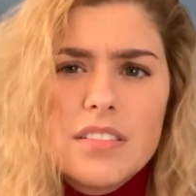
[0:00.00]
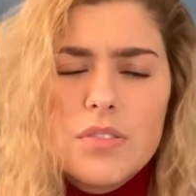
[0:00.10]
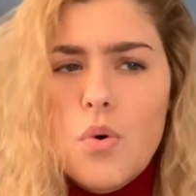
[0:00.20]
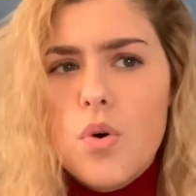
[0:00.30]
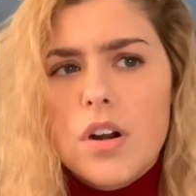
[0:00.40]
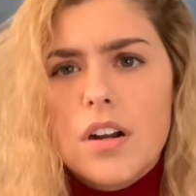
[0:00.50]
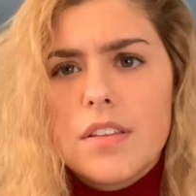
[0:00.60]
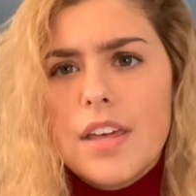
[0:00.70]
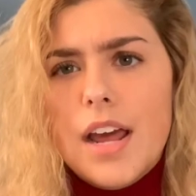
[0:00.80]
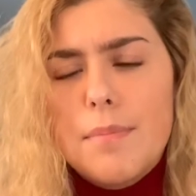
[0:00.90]
or
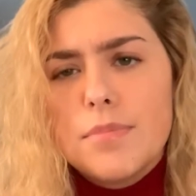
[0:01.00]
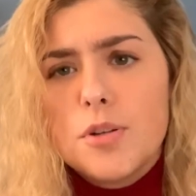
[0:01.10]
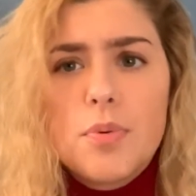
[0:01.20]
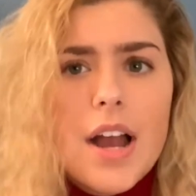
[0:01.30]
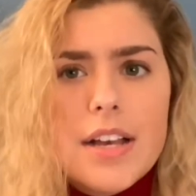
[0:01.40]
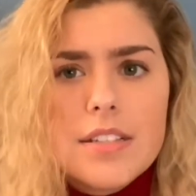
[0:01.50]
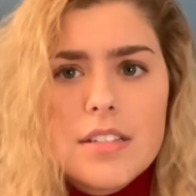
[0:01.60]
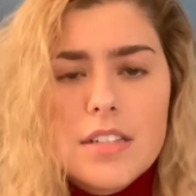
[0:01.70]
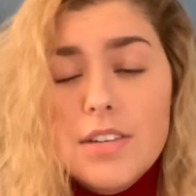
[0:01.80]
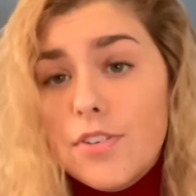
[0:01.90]
that I'm depressed,
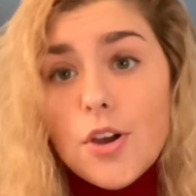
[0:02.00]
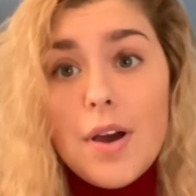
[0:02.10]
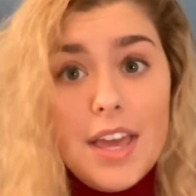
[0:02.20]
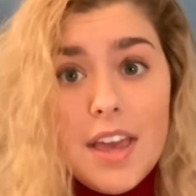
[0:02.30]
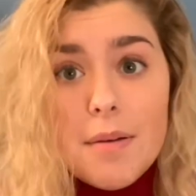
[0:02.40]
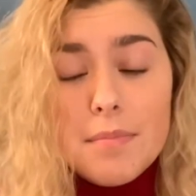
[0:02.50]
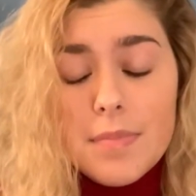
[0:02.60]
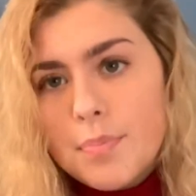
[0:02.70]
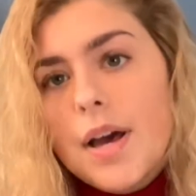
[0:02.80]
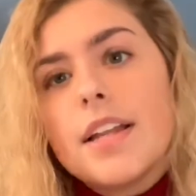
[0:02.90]
even though I am.
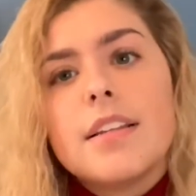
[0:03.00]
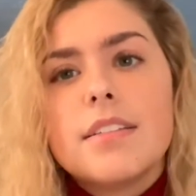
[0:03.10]
But